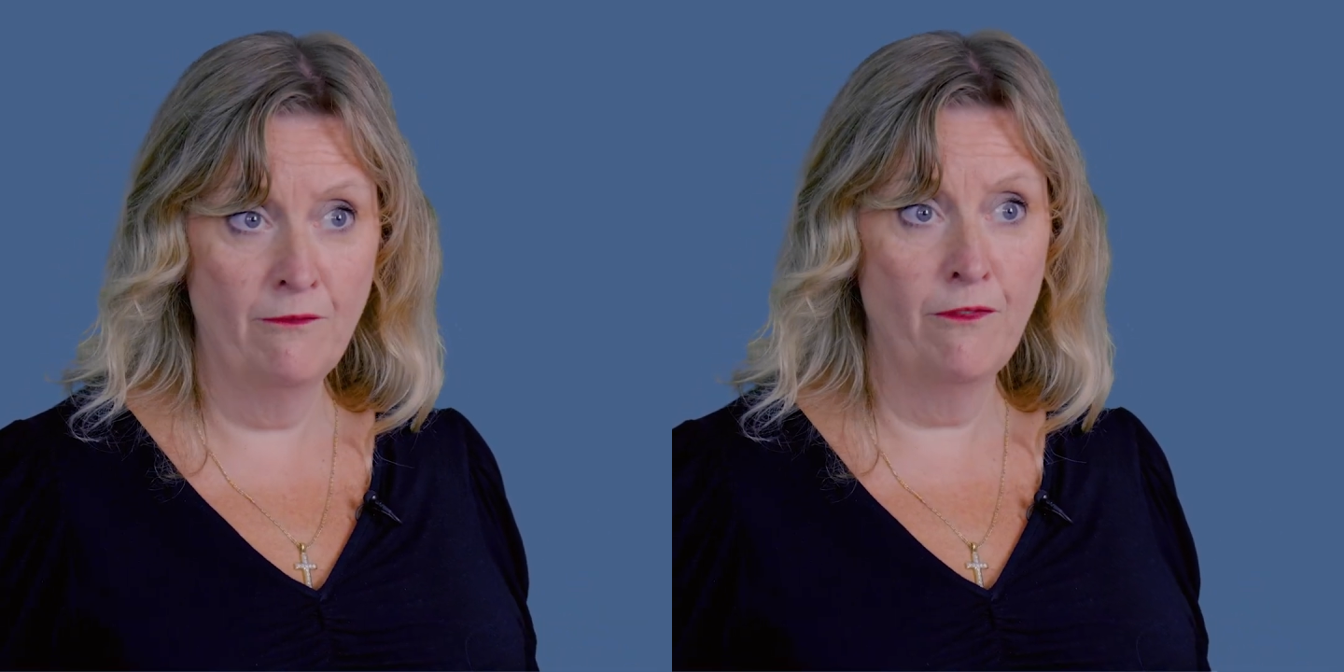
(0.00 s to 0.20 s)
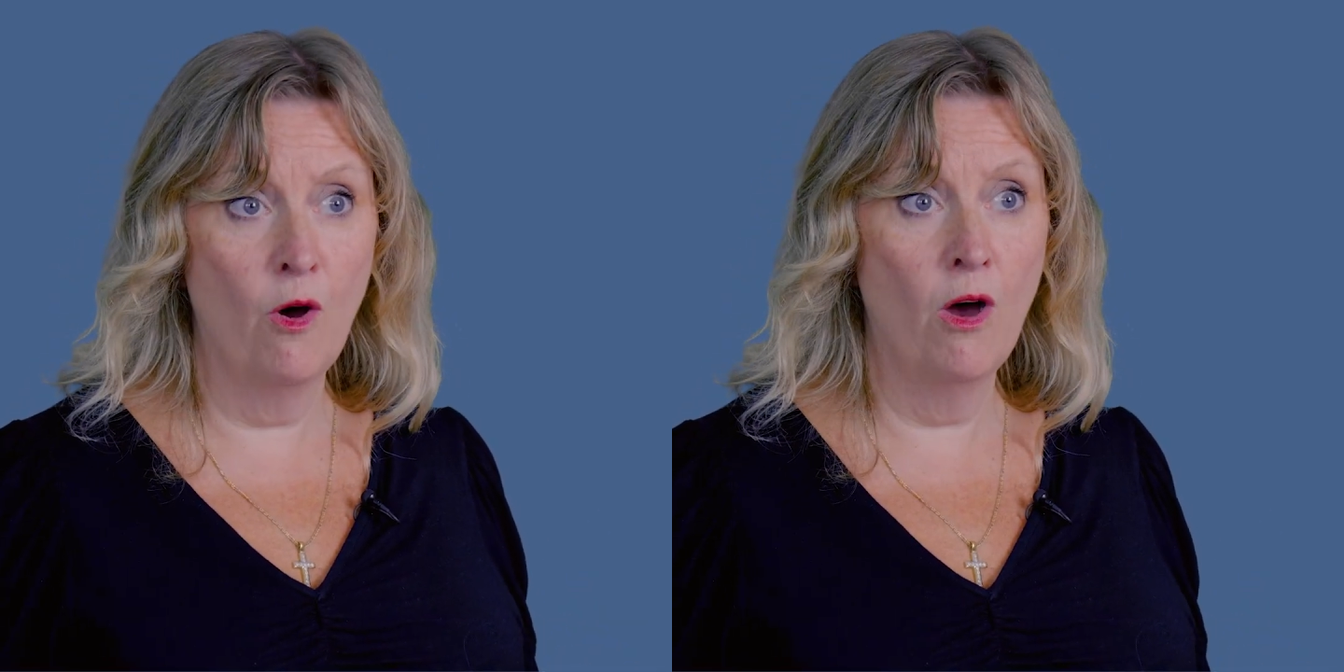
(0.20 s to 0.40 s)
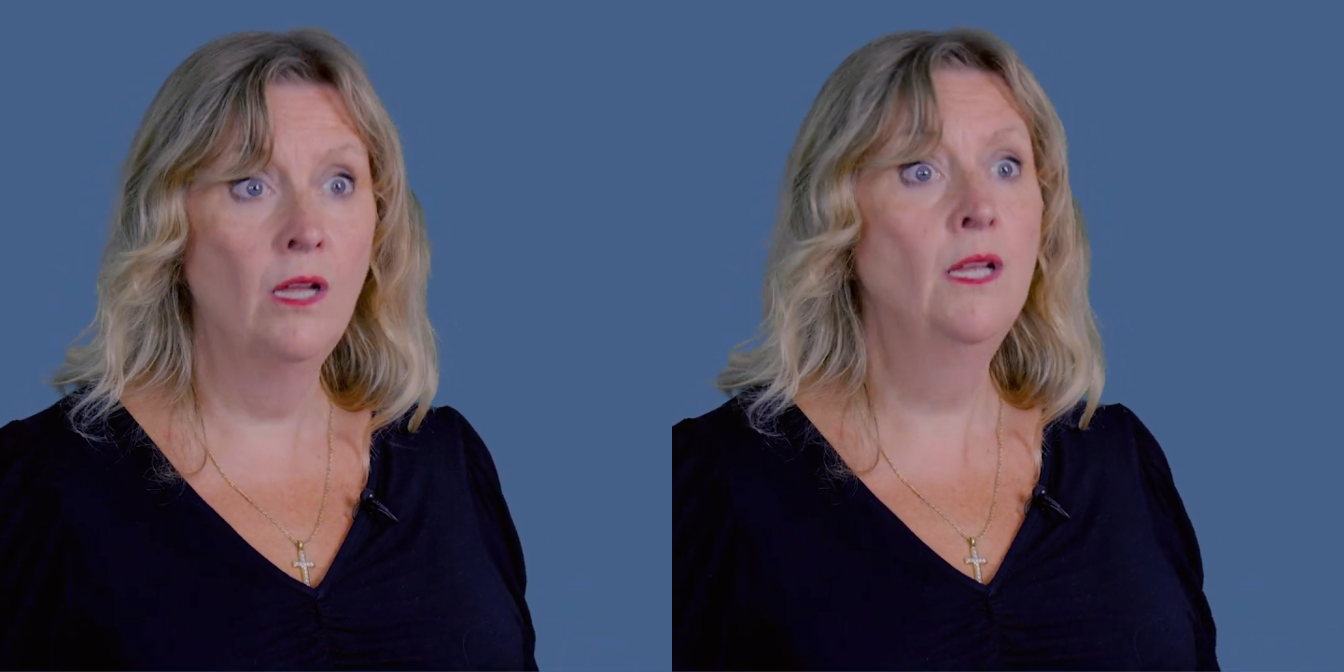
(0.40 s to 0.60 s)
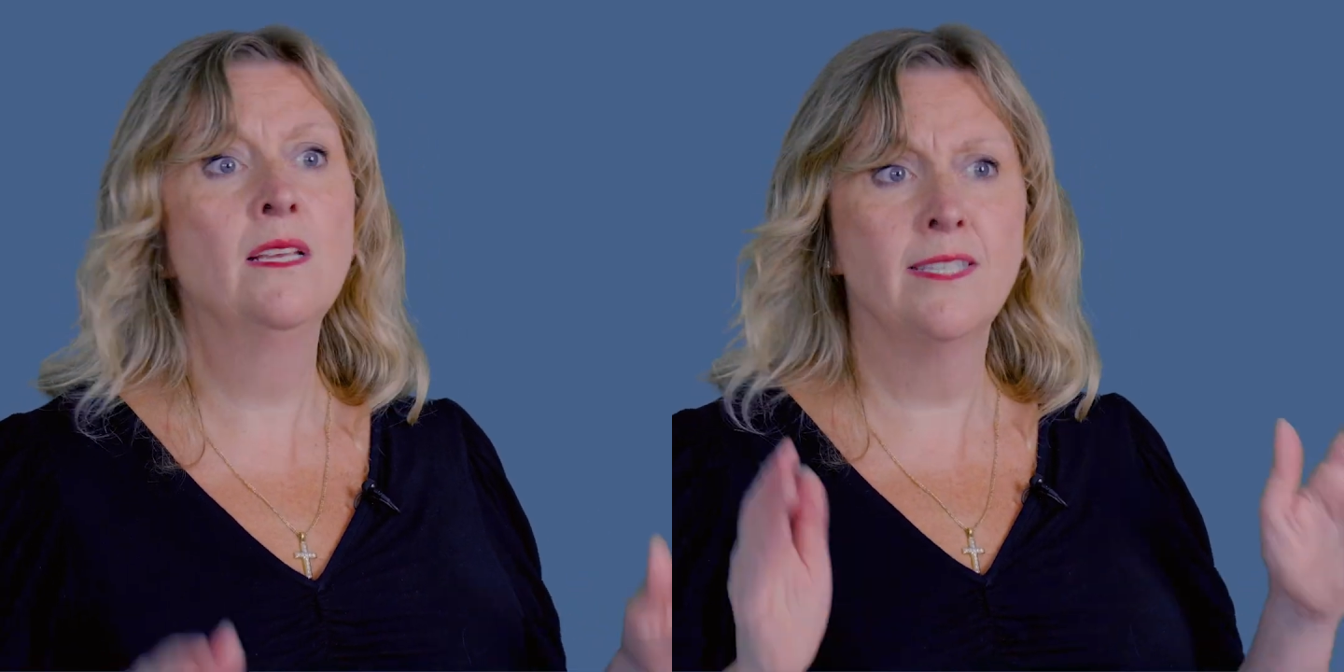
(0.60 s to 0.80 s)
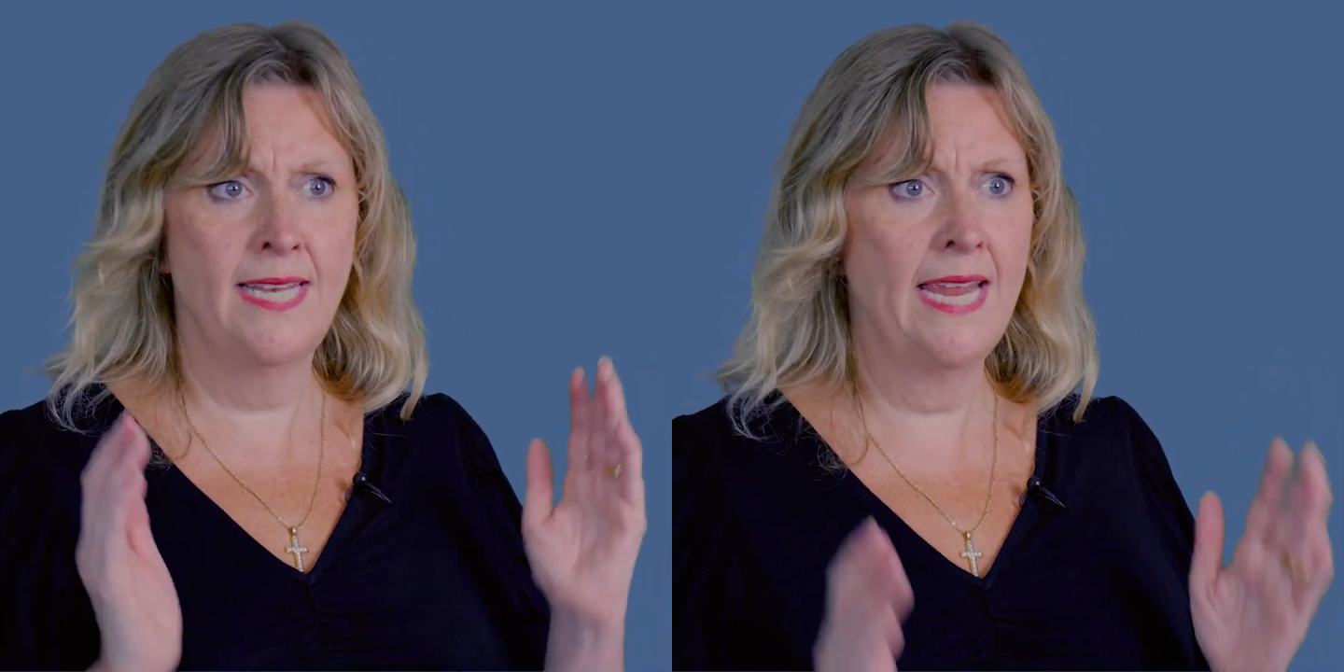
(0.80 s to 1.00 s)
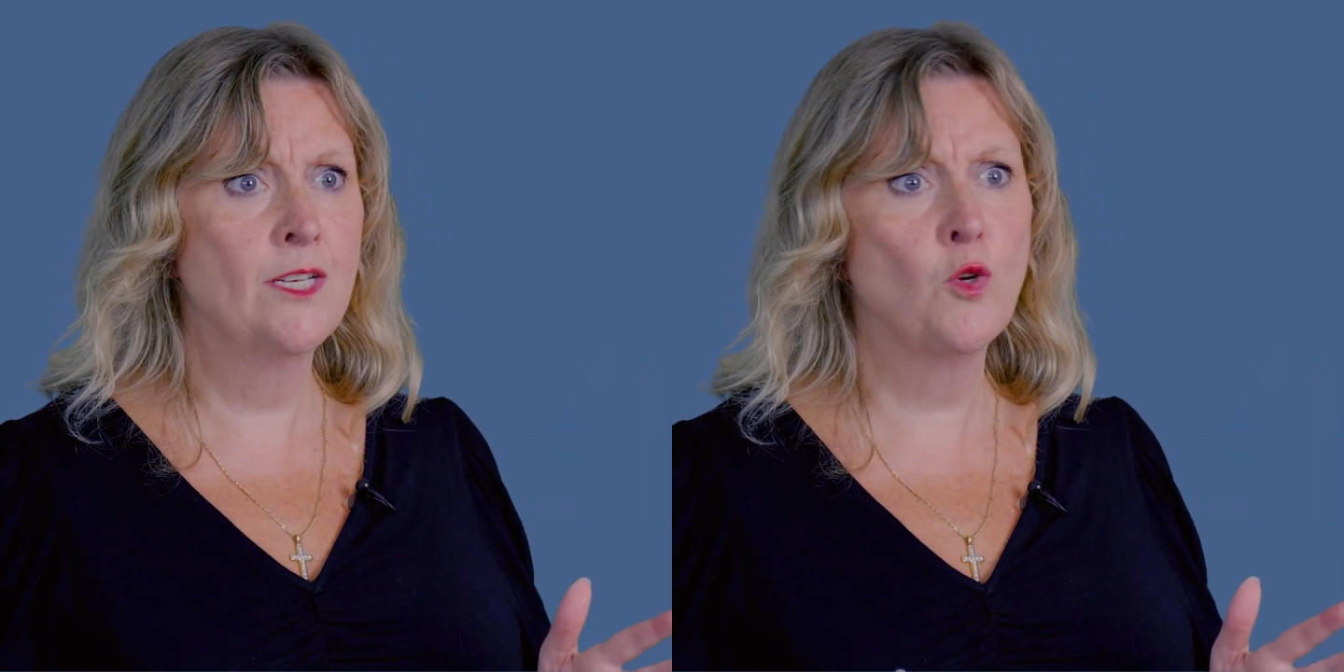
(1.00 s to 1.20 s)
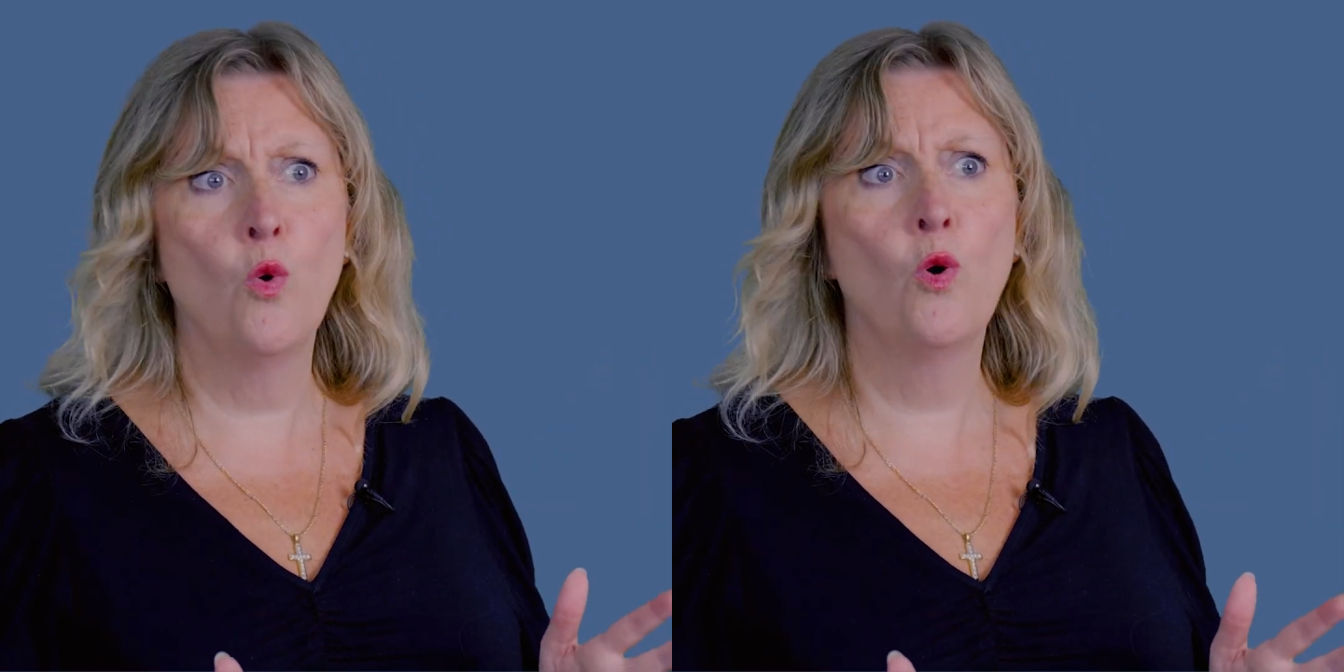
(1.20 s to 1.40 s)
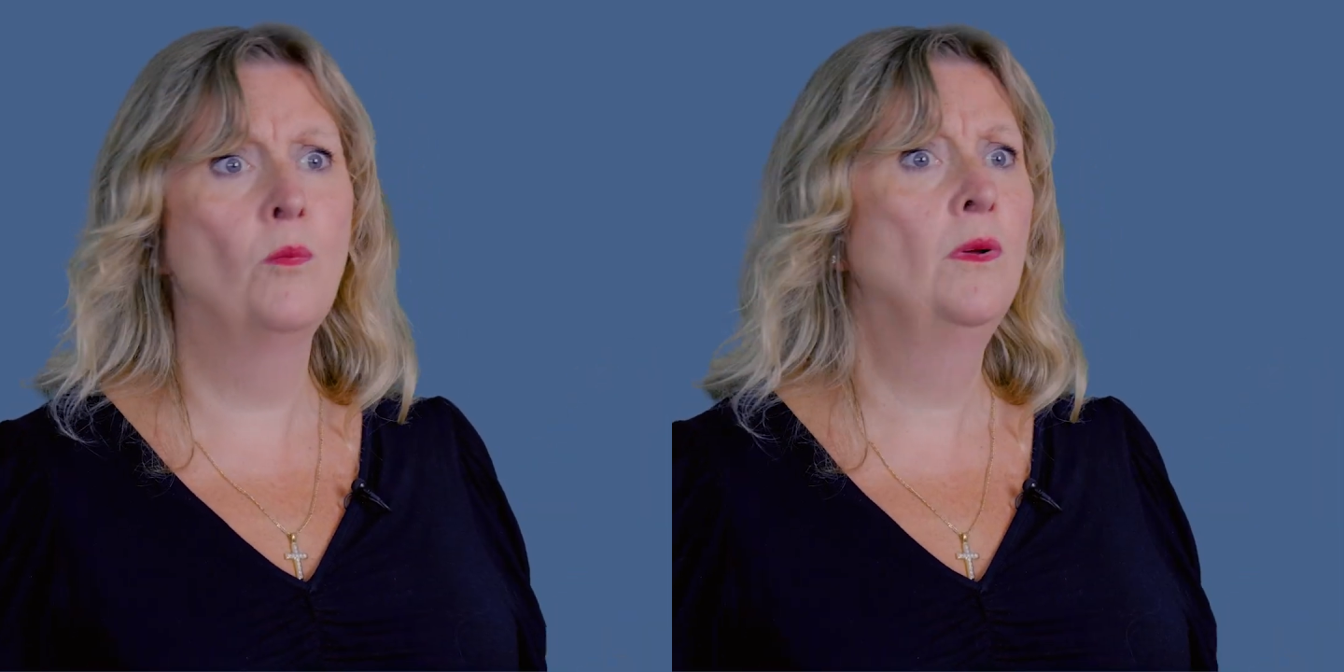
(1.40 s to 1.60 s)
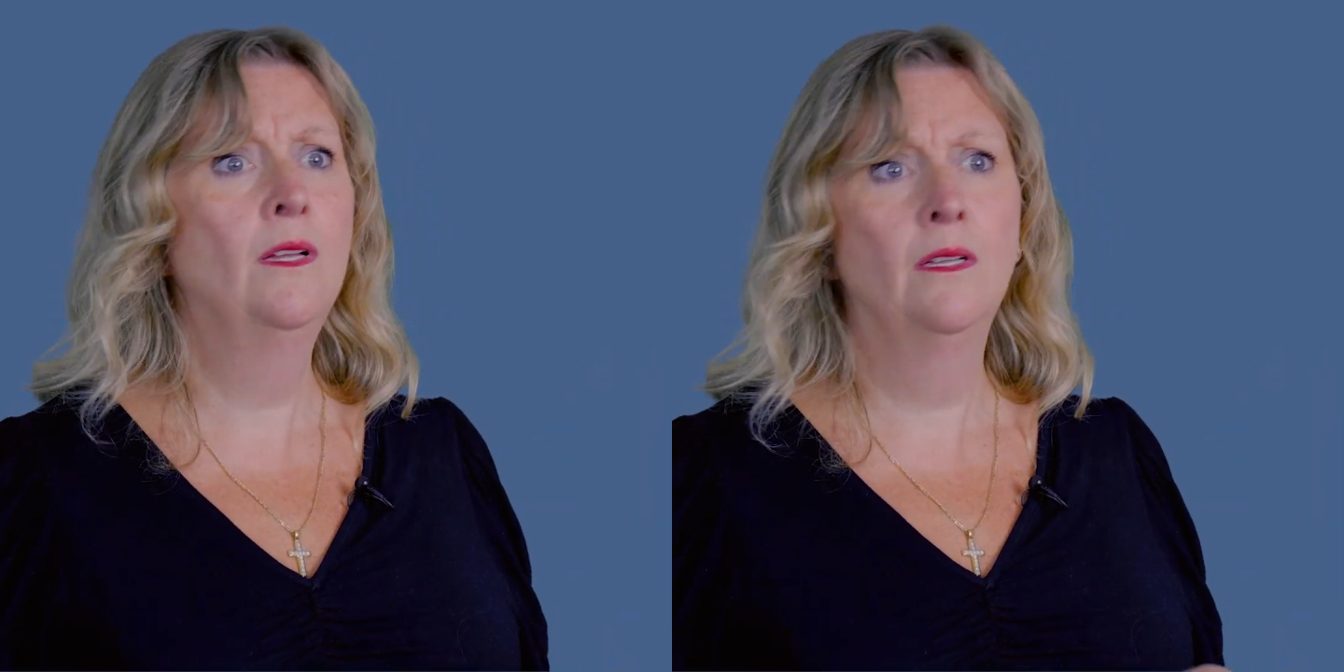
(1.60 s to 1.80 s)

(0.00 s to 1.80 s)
for stay at home,